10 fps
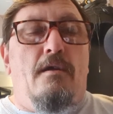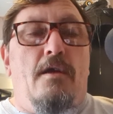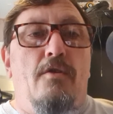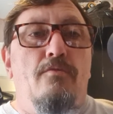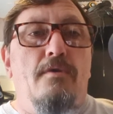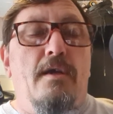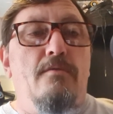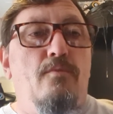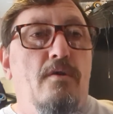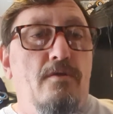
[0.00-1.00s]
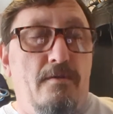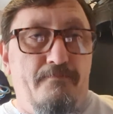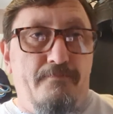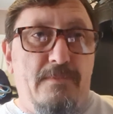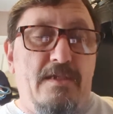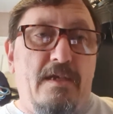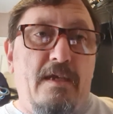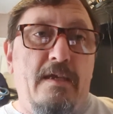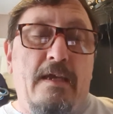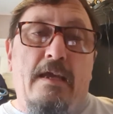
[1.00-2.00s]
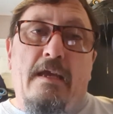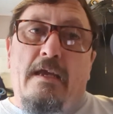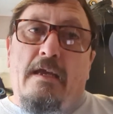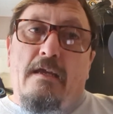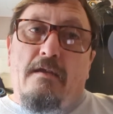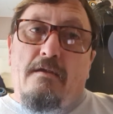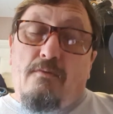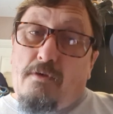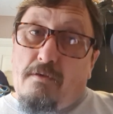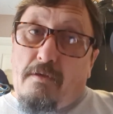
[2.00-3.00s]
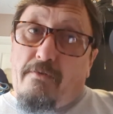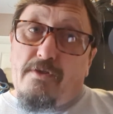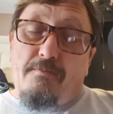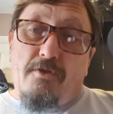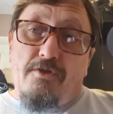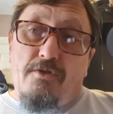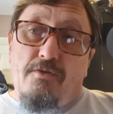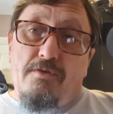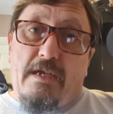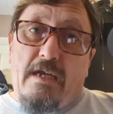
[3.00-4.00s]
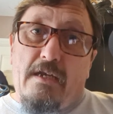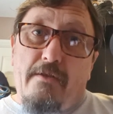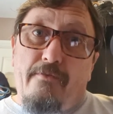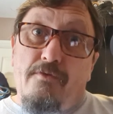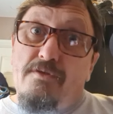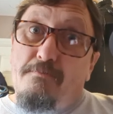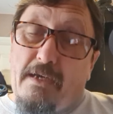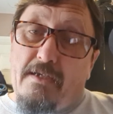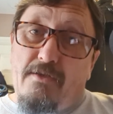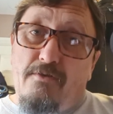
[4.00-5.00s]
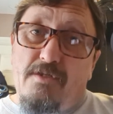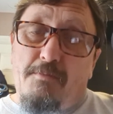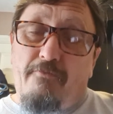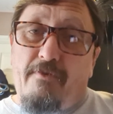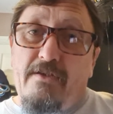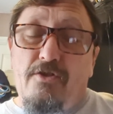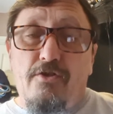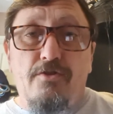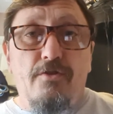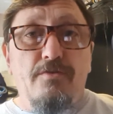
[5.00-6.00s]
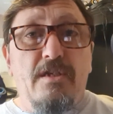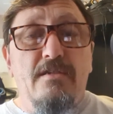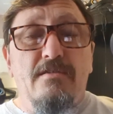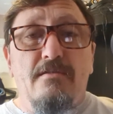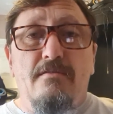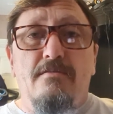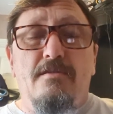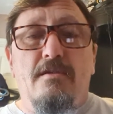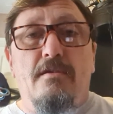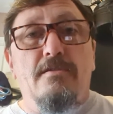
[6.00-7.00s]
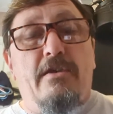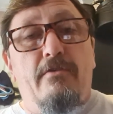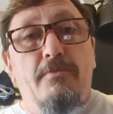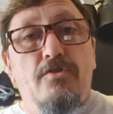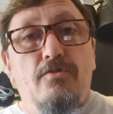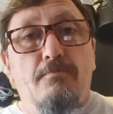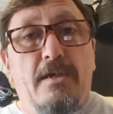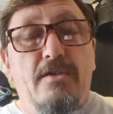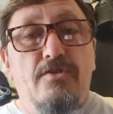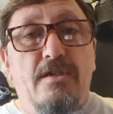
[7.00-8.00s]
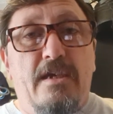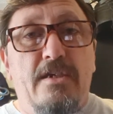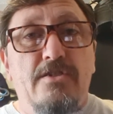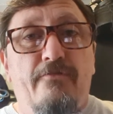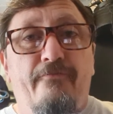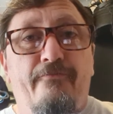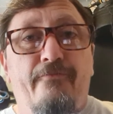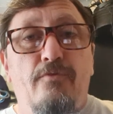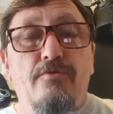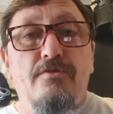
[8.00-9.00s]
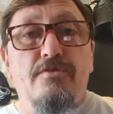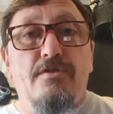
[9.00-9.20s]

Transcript: Hello and welcome. Today, well, I've got some good news and I've got some bad news, I'm afraid. The good news is that Tyrick Mitchell managed to get his full